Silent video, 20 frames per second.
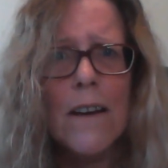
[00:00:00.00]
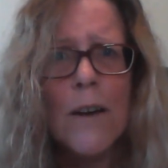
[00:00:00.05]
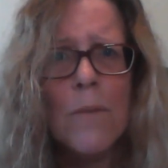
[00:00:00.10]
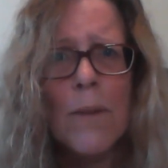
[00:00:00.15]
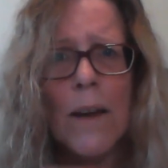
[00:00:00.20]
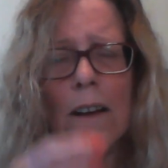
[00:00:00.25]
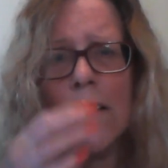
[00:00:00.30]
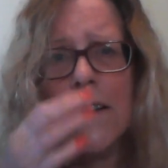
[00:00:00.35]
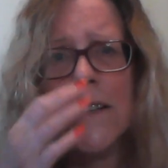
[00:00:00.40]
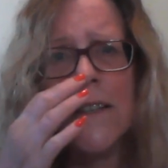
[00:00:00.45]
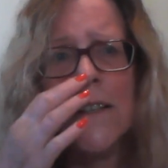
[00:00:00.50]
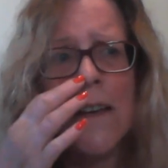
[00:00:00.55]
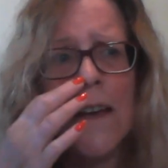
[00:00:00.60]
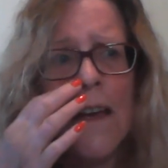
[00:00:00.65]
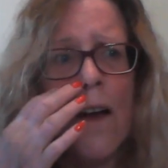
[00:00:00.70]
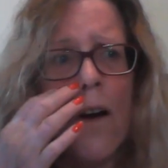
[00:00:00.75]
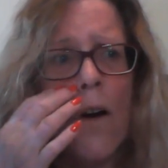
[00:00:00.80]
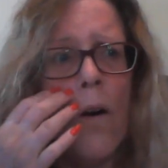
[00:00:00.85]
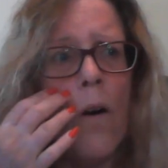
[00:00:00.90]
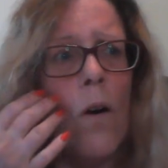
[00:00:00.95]
Because
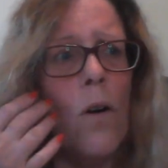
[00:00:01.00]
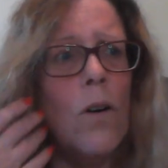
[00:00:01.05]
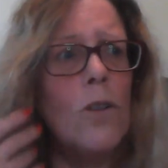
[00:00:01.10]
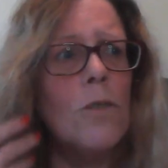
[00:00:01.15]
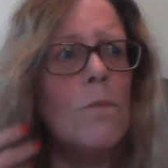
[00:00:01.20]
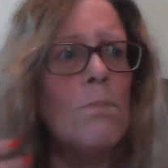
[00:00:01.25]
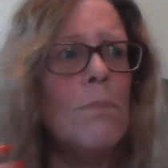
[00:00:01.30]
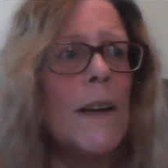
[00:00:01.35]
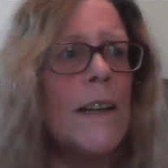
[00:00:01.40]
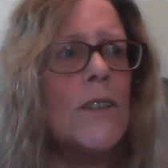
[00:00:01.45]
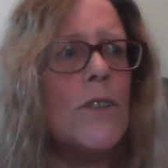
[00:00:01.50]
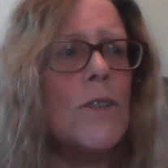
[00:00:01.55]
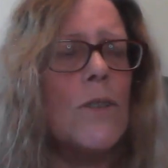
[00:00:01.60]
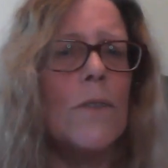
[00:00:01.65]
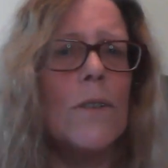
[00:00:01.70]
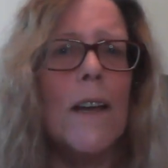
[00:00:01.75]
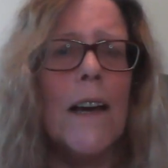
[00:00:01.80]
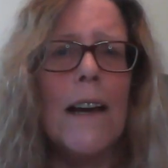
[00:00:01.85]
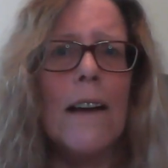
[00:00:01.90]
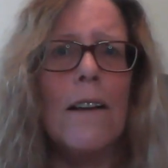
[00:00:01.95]
all
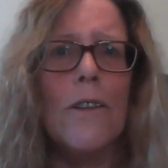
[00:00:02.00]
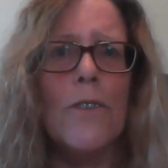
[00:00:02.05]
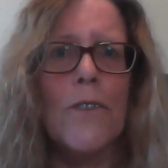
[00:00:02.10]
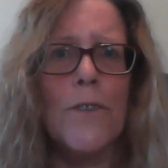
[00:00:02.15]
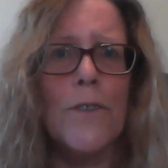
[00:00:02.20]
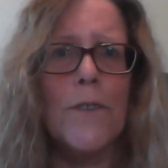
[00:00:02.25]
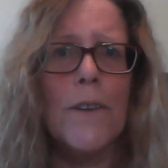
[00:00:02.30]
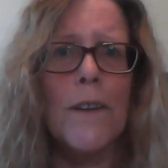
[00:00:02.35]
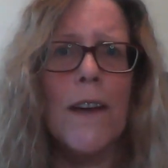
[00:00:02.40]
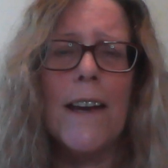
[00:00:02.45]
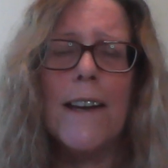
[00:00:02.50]
mental health,